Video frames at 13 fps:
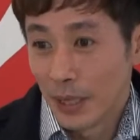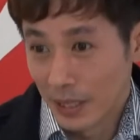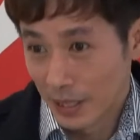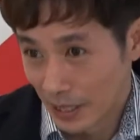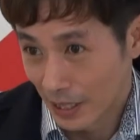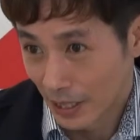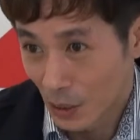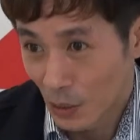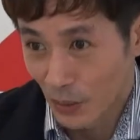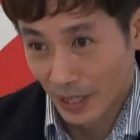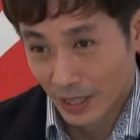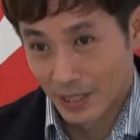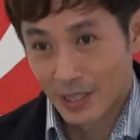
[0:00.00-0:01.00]
basically
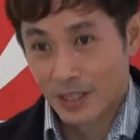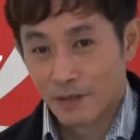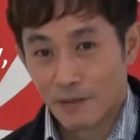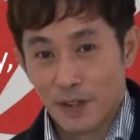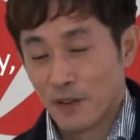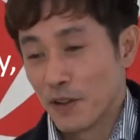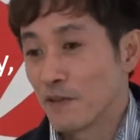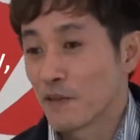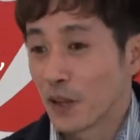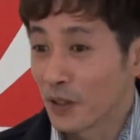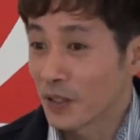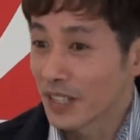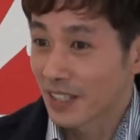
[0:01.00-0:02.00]
creates flavor and
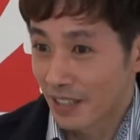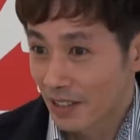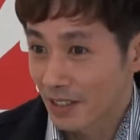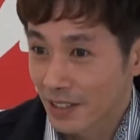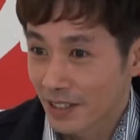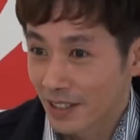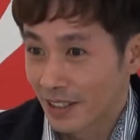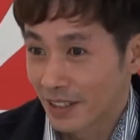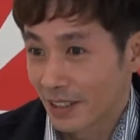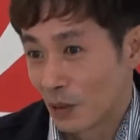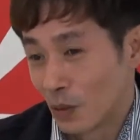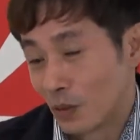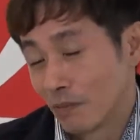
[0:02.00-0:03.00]
fragrances.
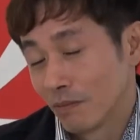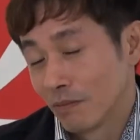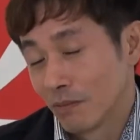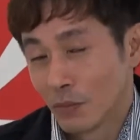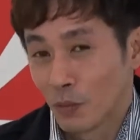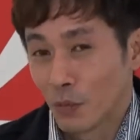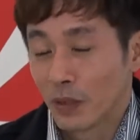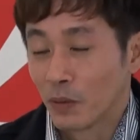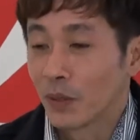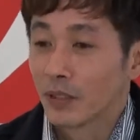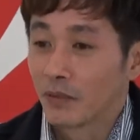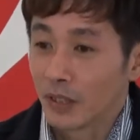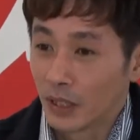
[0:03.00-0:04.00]
We are
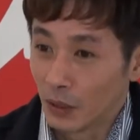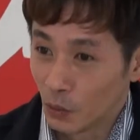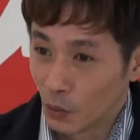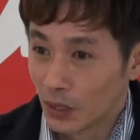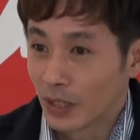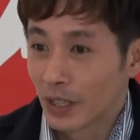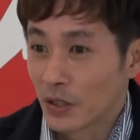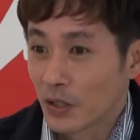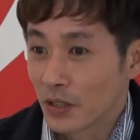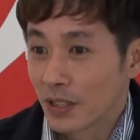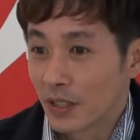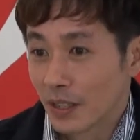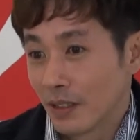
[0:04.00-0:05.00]
one of the world's
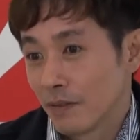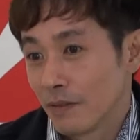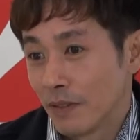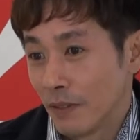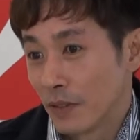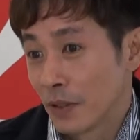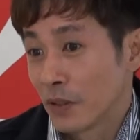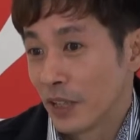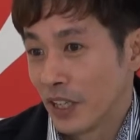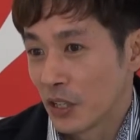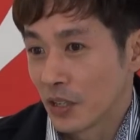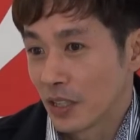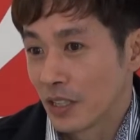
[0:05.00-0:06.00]
largest flavor
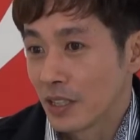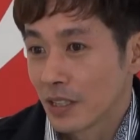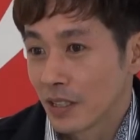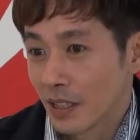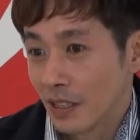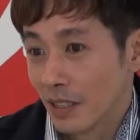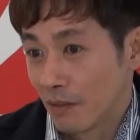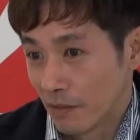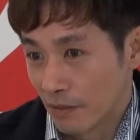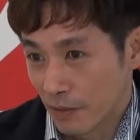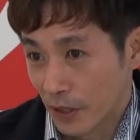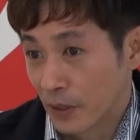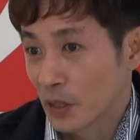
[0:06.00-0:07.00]
creations
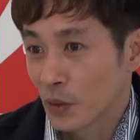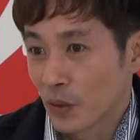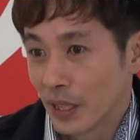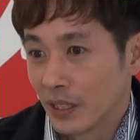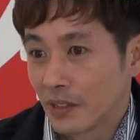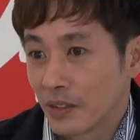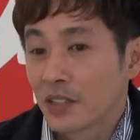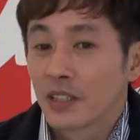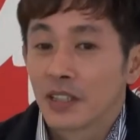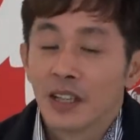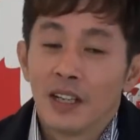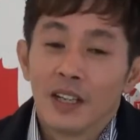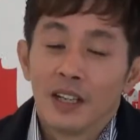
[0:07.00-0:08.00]
and fragrance creators.
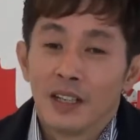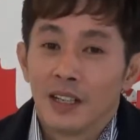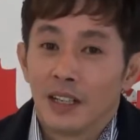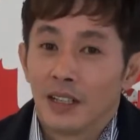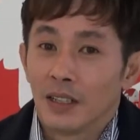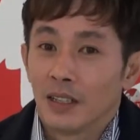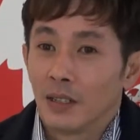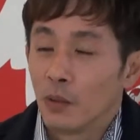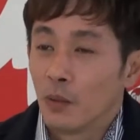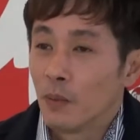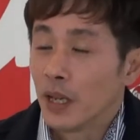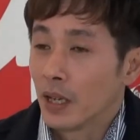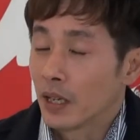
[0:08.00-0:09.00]

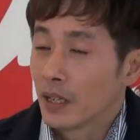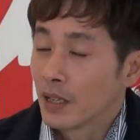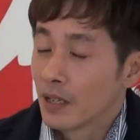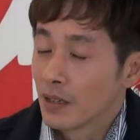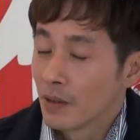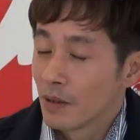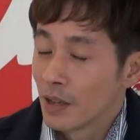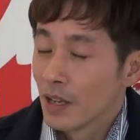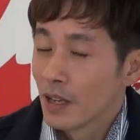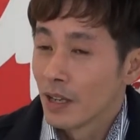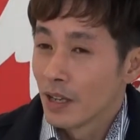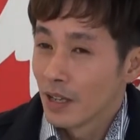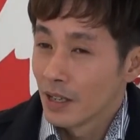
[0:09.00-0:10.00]
We make
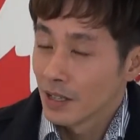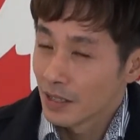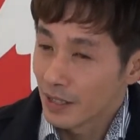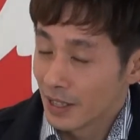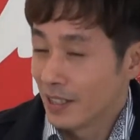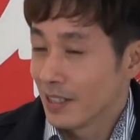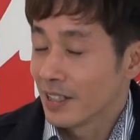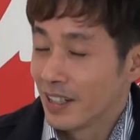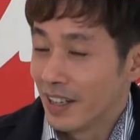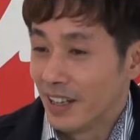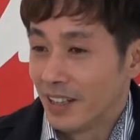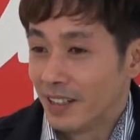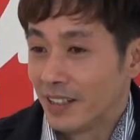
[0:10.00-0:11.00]
scent
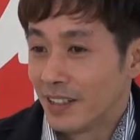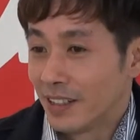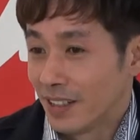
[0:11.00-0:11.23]
and